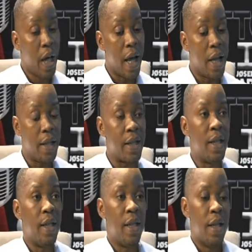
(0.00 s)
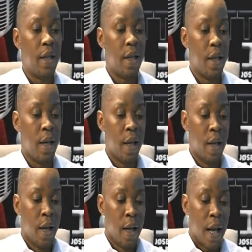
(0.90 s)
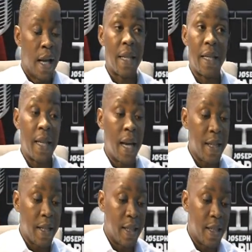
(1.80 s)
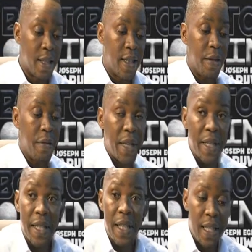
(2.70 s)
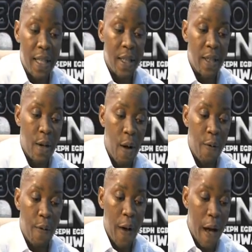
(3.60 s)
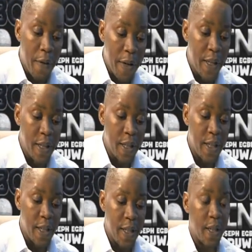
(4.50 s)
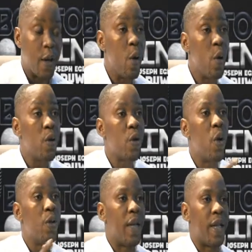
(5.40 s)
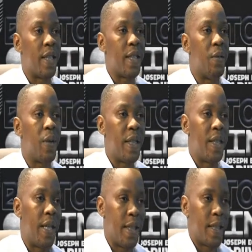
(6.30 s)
And that, as I said, the risk of having it is close contact. That's what they said.